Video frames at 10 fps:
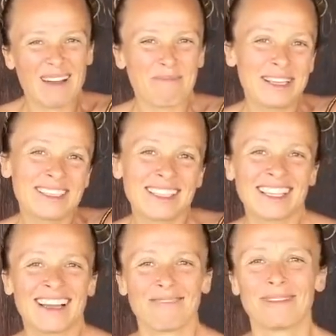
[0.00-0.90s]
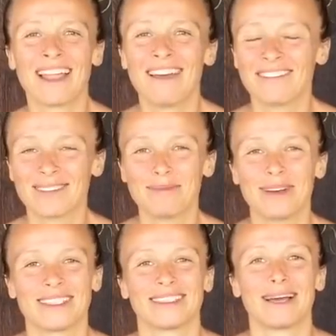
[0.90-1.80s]
basically I've been having the
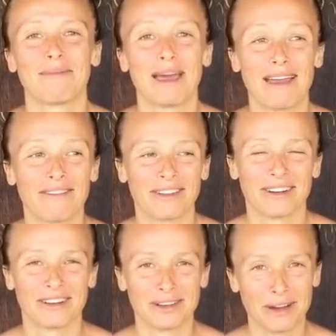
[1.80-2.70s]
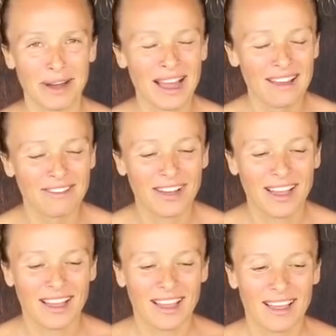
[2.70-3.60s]
best time ever, you know, I have
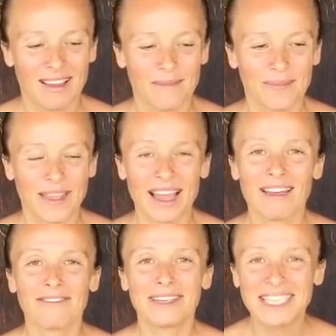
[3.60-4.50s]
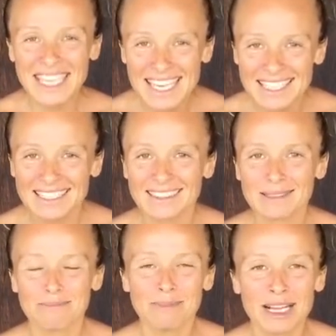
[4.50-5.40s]
I have needed
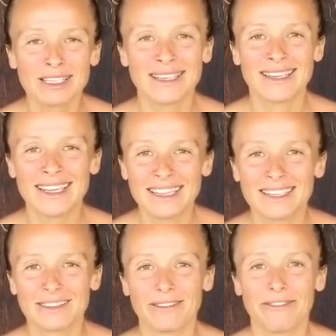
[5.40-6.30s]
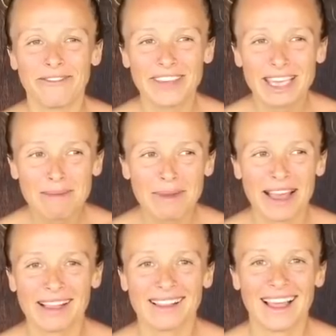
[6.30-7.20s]
this much needed
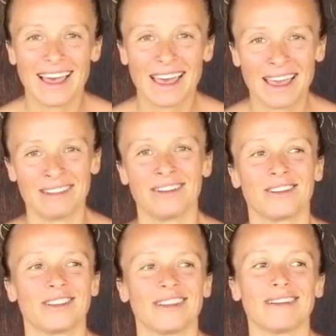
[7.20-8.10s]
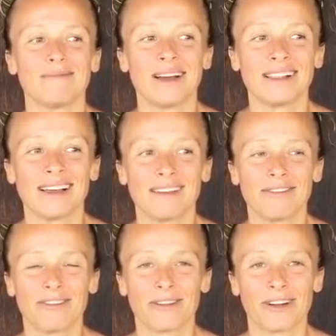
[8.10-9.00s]
female energy in my life
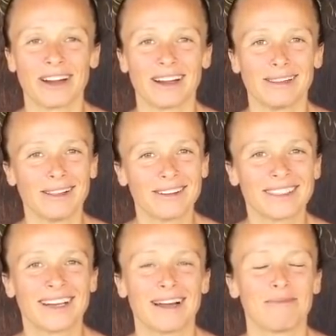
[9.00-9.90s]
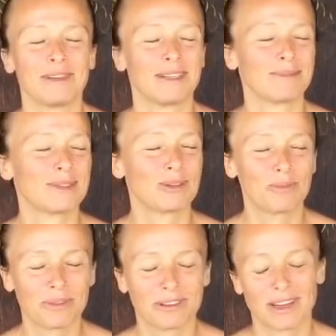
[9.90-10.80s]
for a long time and I'm
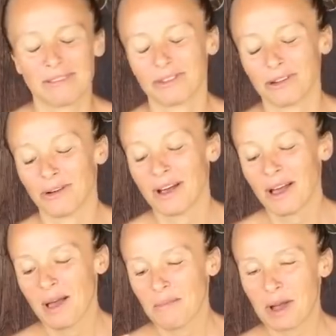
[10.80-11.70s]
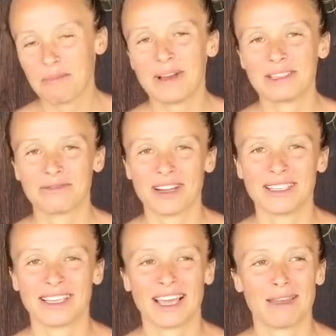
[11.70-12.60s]
super grateful. My best
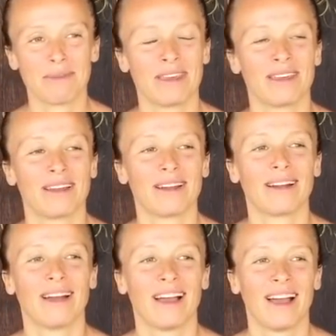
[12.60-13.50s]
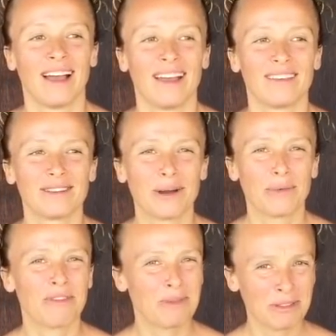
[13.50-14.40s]
friend came here. You know,
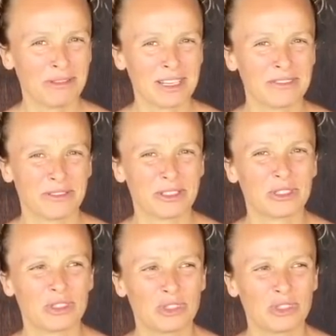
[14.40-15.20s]
we've been friends for